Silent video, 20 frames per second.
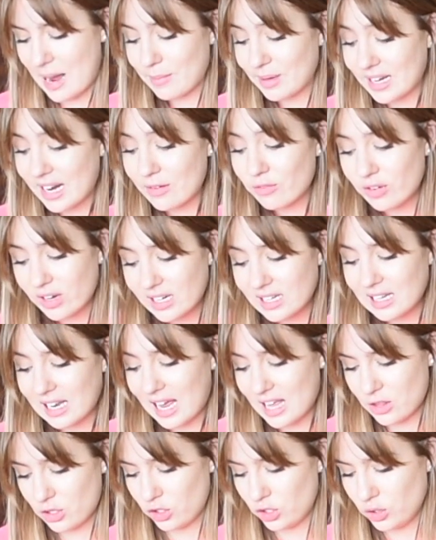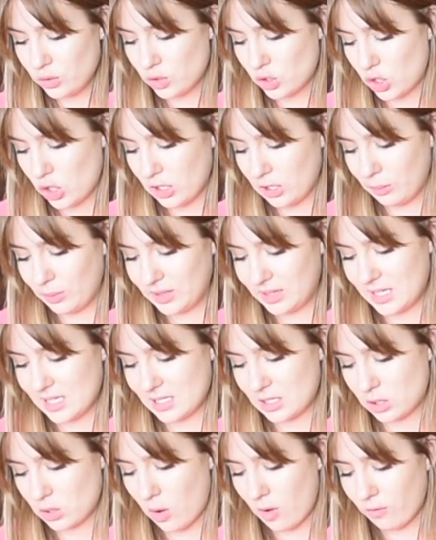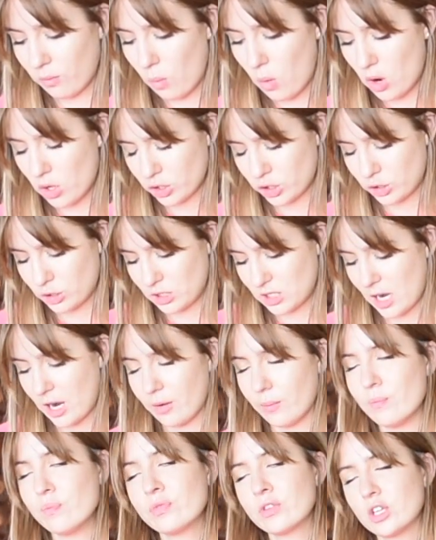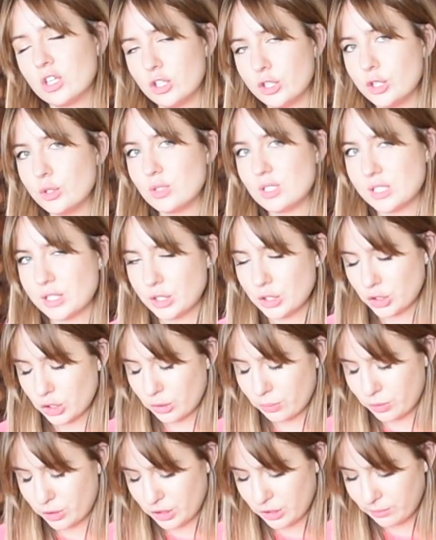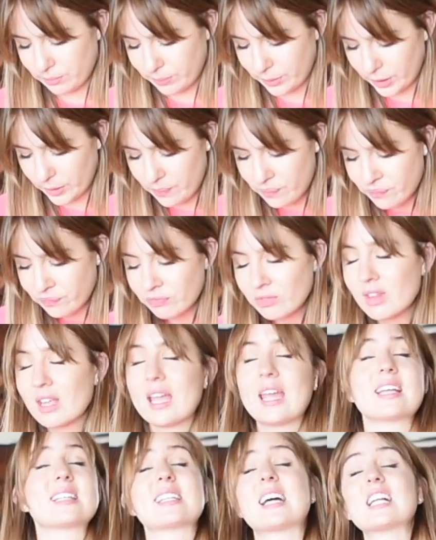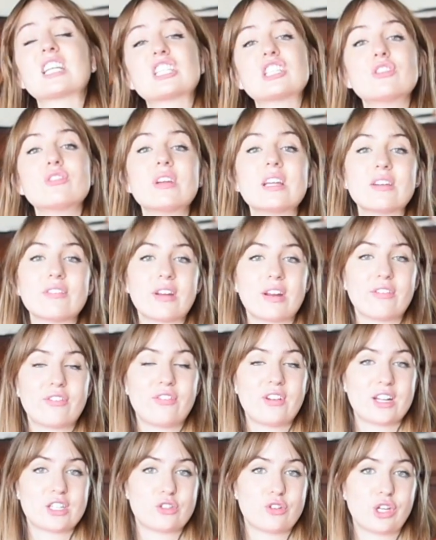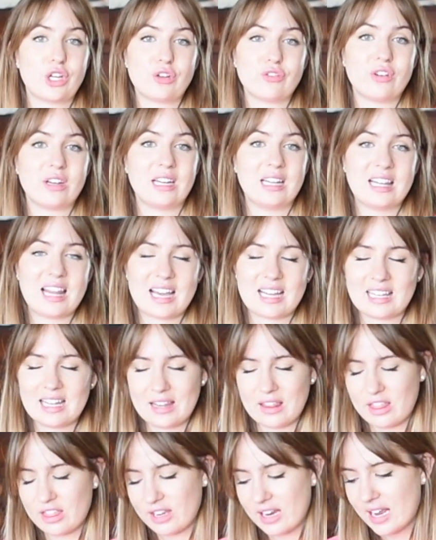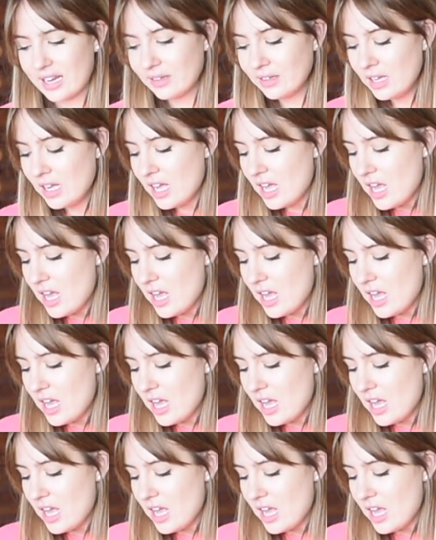I mean, I really like the nude colour with this sort of wash, so nude is a good option, but it's actually really flattering and really leg lengthening.